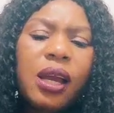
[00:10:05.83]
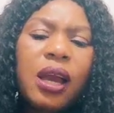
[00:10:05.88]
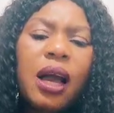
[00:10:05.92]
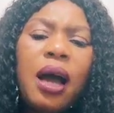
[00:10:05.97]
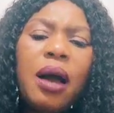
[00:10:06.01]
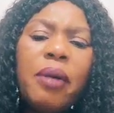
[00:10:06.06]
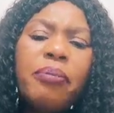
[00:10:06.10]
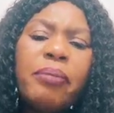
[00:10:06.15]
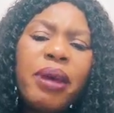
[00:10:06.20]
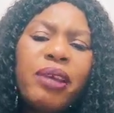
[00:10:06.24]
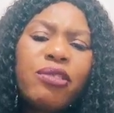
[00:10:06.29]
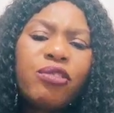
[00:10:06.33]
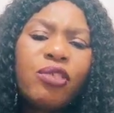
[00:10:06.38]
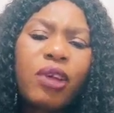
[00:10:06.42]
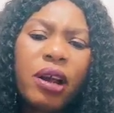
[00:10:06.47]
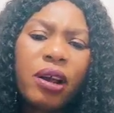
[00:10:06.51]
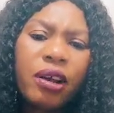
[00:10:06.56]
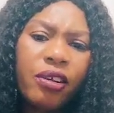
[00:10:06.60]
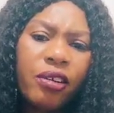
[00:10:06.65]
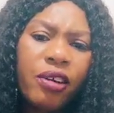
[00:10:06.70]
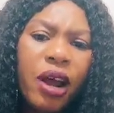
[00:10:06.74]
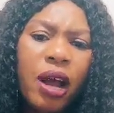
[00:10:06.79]
menstrual
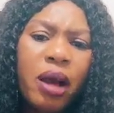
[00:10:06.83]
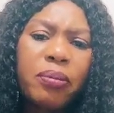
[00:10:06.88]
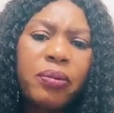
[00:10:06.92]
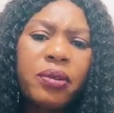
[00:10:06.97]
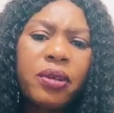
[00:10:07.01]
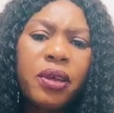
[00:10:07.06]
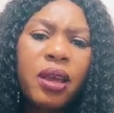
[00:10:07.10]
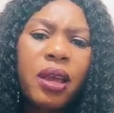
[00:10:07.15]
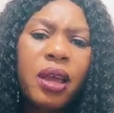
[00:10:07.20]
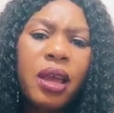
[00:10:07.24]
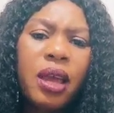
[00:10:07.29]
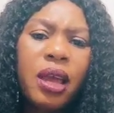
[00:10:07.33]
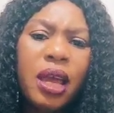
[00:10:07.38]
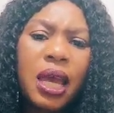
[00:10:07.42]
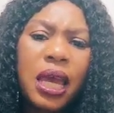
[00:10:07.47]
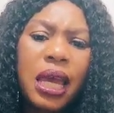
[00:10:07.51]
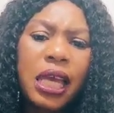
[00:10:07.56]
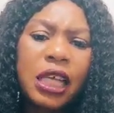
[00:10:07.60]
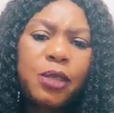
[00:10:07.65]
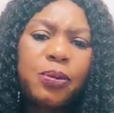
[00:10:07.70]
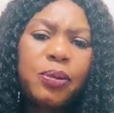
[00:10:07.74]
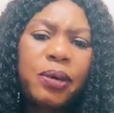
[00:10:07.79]
cramps,
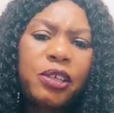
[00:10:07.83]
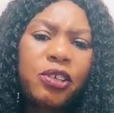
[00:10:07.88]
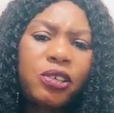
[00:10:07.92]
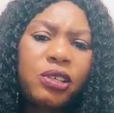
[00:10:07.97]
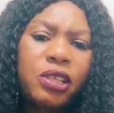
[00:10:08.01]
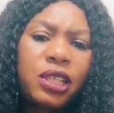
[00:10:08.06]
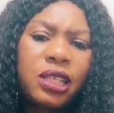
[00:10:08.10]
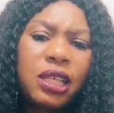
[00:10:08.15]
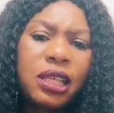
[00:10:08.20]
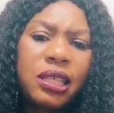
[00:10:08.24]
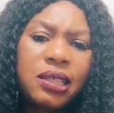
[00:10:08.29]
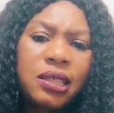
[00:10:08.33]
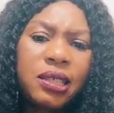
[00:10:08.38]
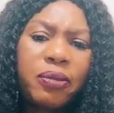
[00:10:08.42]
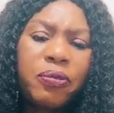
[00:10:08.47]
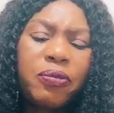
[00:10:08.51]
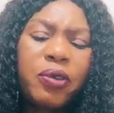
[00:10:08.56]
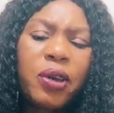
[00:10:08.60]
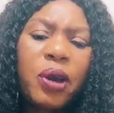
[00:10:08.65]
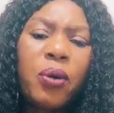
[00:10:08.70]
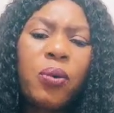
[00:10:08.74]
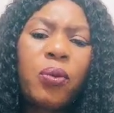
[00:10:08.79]
especially the
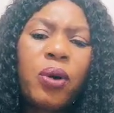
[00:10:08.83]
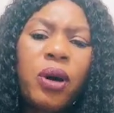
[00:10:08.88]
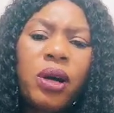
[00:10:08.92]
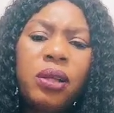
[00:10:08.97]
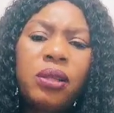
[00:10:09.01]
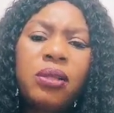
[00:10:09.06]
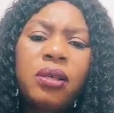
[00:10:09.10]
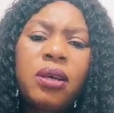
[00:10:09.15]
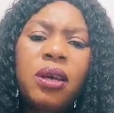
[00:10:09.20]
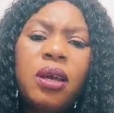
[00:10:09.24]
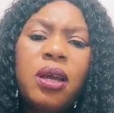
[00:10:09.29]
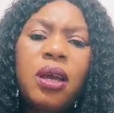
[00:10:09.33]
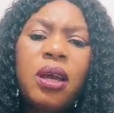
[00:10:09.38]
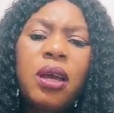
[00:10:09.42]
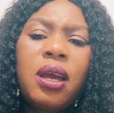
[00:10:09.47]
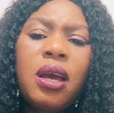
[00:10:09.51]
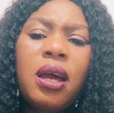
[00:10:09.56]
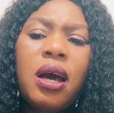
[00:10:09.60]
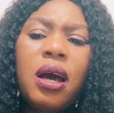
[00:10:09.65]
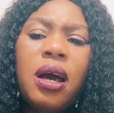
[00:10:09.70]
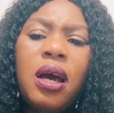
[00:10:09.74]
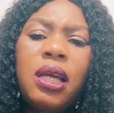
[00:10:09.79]
severe one.
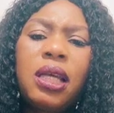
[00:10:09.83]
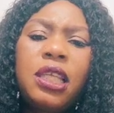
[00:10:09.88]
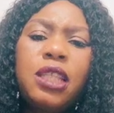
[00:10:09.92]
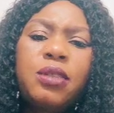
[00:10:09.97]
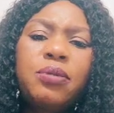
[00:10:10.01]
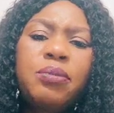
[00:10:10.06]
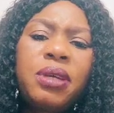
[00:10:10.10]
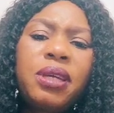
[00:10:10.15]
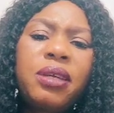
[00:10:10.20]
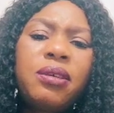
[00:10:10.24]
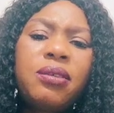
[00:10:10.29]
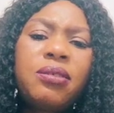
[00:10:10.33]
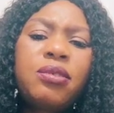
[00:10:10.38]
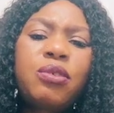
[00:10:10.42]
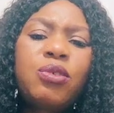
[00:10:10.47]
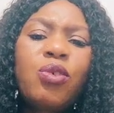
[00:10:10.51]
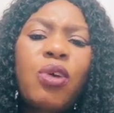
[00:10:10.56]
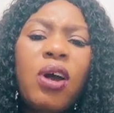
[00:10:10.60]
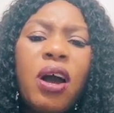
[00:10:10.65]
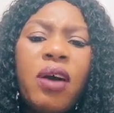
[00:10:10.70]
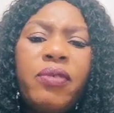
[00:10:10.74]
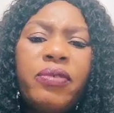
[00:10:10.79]
It means
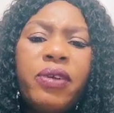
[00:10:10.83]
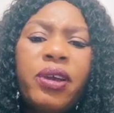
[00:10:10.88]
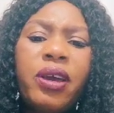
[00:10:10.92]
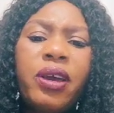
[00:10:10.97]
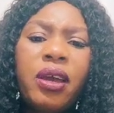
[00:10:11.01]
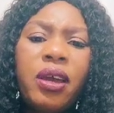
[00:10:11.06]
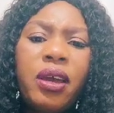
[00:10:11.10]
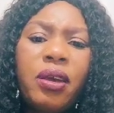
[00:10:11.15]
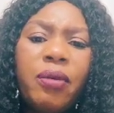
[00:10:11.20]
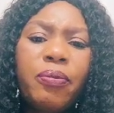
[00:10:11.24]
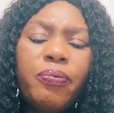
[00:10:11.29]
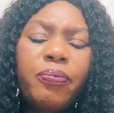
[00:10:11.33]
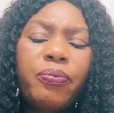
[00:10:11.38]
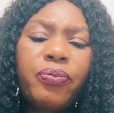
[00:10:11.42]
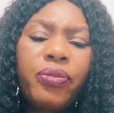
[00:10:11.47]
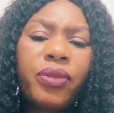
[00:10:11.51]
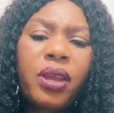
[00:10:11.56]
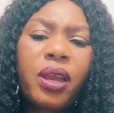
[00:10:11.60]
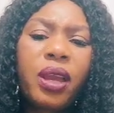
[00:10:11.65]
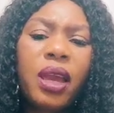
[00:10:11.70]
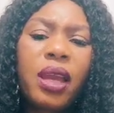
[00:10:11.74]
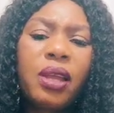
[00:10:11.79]
you have a
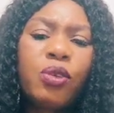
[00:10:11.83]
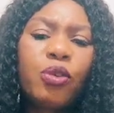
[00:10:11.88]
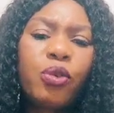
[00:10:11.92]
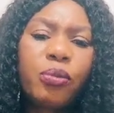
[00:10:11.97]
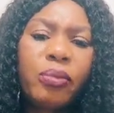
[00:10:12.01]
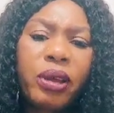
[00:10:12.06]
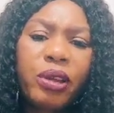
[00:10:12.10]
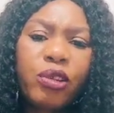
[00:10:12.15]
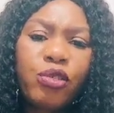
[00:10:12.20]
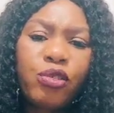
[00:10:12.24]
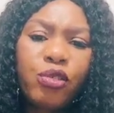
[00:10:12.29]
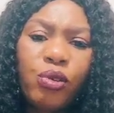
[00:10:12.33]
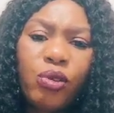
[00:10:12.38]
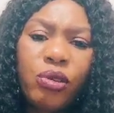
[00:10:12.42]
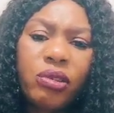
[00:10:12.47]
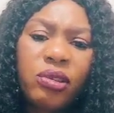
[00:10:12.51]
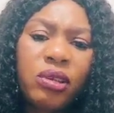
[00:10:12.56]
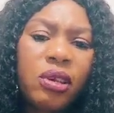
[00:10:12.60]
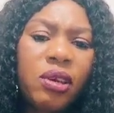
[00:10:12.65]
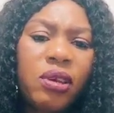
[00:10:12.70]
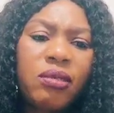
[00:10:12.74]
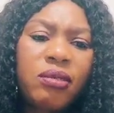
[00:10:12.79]

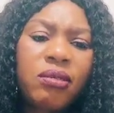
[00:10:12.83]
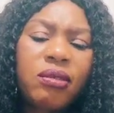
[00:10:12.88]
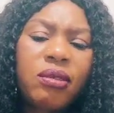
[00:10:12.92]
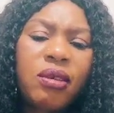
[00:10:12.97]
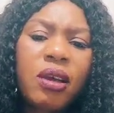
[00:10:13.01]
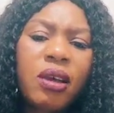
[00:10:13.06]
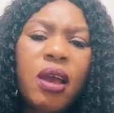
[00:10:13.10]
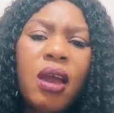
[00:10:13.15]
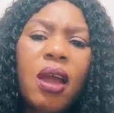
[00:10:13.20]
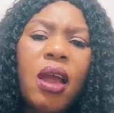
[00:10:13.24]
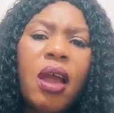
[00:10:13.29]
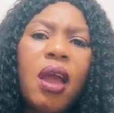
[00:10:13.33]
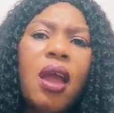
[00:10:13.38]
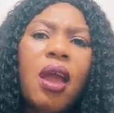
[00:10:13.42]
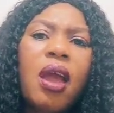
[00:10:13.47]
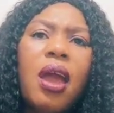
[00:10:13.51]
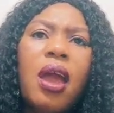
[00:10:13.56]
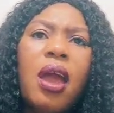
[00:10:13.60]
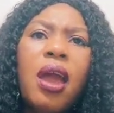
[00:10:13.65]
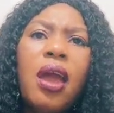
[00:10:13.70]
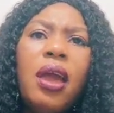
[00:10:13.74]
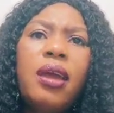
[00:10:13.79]
endometriosis,
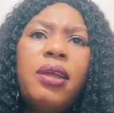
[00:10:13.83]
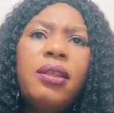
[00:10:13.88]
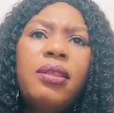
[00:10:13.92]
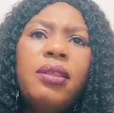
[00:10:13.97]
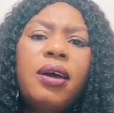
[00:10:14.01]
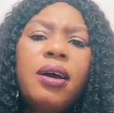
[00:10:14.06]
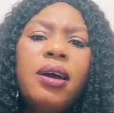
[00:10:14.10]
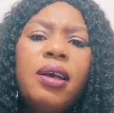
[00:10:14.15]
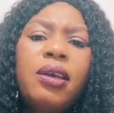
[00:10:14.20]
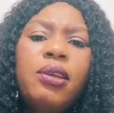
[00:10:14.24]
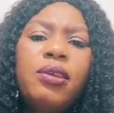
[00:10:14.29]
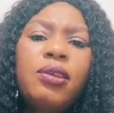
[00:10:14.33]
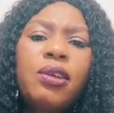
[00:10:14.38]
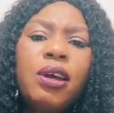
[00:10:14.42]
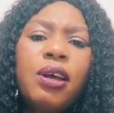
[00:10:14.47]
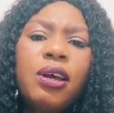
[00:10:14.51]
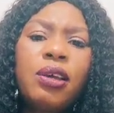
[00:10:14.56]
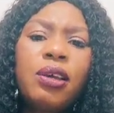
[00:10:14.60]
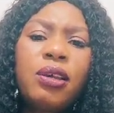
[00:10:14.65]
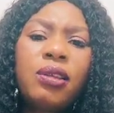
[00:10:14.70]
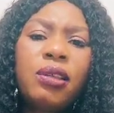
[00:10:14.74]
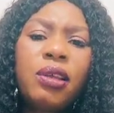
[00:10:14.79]
and the
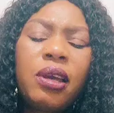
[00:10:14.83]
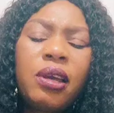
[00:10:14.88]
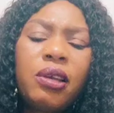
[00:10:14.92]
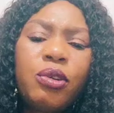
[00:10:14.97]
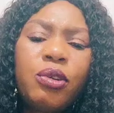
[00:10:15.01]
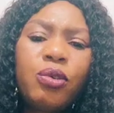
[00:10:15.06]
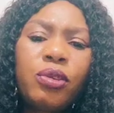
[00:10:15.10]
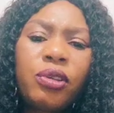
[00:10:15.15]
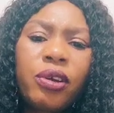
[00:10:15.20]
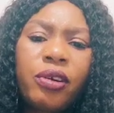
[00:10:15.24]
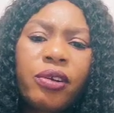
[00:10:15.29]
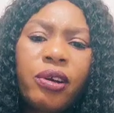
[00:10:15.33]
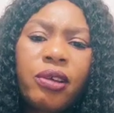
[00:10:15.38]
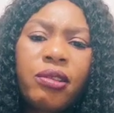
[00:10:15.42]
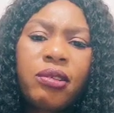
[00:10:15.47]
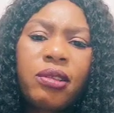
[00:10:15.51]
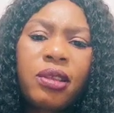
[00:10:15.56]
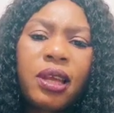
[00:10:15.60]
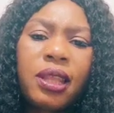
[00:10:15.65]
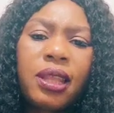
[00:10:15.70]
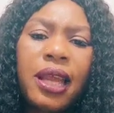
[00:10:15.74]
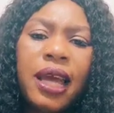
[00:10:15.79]
uterus,
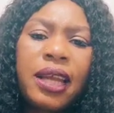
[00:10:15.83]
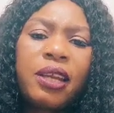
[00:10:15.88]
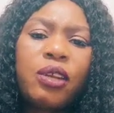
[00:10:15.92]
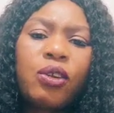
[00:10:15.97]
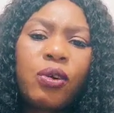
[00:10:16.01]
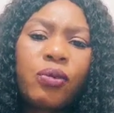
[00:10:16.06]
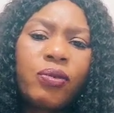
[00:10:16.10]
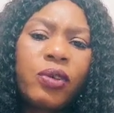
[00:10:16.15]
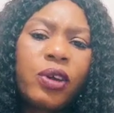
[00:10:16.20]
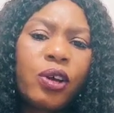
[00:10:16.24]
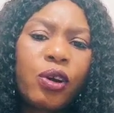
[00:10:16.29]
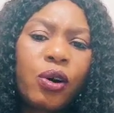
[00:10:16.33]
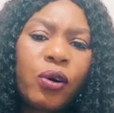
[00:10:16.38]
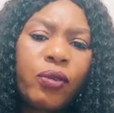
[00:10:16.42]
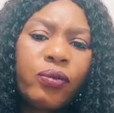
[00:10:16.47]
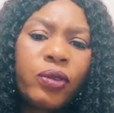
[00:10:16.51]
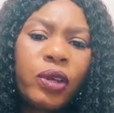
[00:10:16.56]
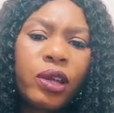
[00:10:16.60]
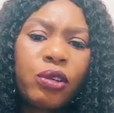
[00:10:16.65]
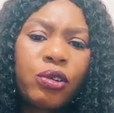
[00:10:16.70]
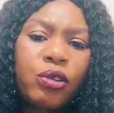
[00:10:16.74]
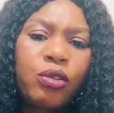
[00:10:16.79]
the lining of
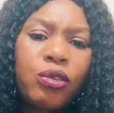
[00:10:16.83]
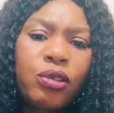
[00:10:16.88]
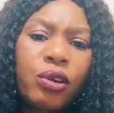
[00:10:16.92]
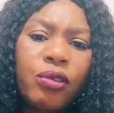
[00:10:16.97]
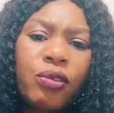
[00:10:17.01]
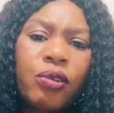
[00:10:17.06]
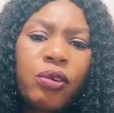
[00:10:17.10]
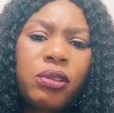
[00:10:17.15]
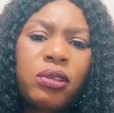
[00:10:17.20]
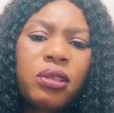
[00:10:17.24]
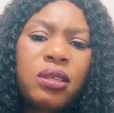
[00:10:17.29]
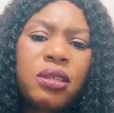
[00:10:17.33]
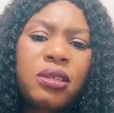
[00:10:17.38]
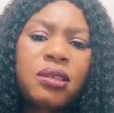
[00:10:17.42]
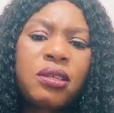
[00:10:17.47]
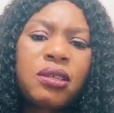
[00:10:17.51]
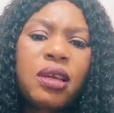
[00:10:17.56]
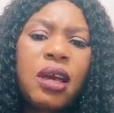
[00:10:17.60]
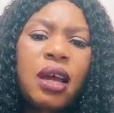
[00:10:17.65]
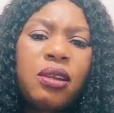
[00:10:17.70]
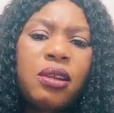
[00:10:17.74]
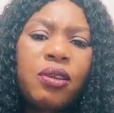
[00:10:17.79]
the uterus
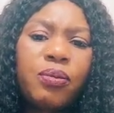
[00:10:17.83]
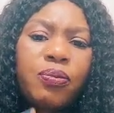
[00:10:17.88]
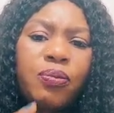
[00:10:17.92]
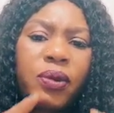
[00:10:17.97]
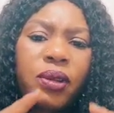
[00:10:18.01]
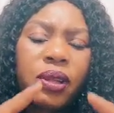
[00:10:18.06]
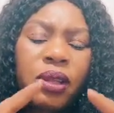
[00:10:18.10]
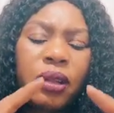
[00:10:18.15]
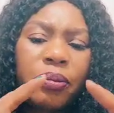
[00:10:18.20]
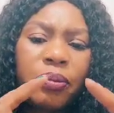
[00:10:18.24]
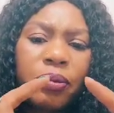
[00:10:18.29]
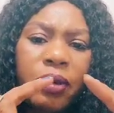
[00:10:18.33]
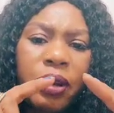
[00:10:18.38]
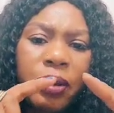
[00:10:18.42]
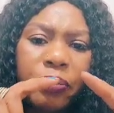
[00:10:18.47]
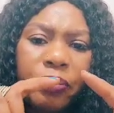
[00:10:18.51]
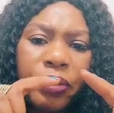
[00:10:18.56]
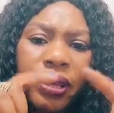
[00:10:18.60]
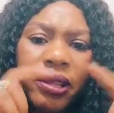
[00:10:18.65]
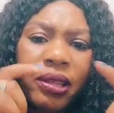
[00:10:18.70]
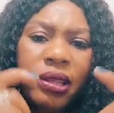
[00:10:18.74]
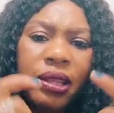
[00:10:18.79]
is kind of a
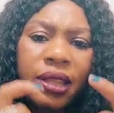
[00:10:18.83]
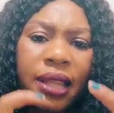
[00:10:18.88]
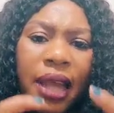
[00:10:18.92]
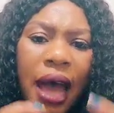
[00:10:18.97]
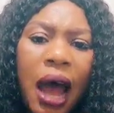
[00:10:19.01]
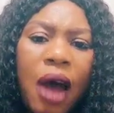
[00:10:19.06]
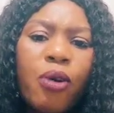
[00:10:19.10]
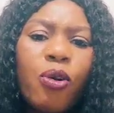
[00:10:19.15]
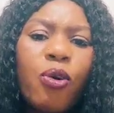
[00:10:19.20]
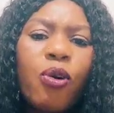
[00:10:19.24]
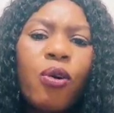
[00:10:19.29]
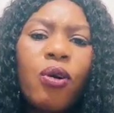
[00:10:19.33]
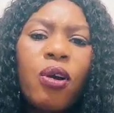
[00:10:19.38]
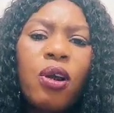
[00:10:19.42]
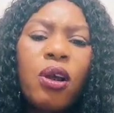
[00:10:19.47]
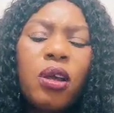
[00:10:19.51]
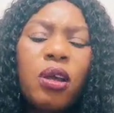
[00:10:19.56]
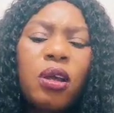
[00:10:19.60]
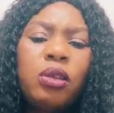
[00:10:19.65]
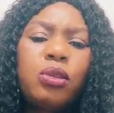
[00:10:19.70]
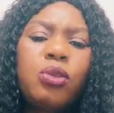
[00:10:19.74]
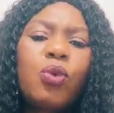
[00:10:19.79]
bit narrow.
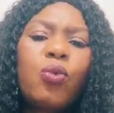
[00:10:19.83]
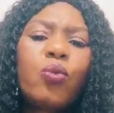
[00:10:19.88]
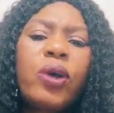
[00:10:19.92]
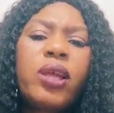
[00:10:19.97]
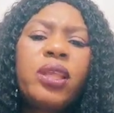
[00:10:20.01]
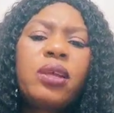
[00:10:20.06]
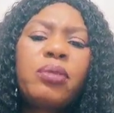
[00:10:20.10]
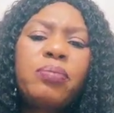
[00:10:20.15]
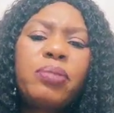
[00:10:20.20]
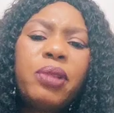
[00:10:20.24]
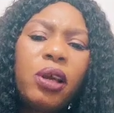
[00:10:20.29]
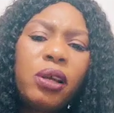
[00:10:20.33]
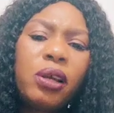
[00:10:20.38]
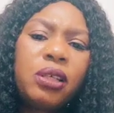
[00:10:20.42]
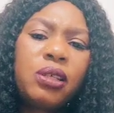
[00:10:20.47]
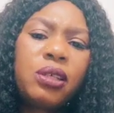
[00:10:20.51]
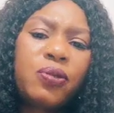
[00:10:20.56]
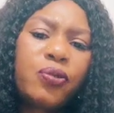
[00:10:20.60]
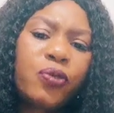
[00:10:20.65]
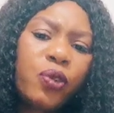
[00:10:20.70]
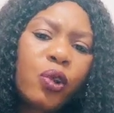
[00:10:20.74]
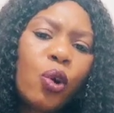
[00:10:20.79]
So when the blood
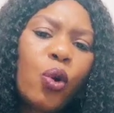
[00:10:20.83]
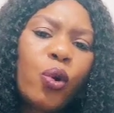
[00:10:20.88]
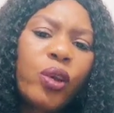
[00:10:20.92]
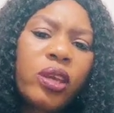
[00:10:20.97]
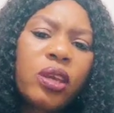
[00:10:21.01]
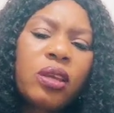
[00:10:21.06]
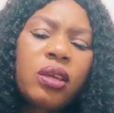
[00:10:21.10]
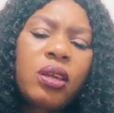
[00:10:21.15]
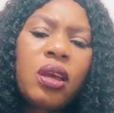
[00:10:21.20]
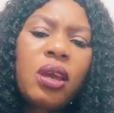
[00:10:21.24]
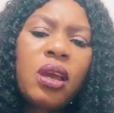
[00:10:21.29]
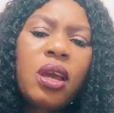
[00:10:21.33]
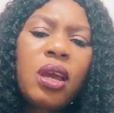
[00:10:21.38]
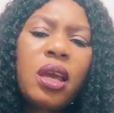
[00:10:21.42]
is flowing,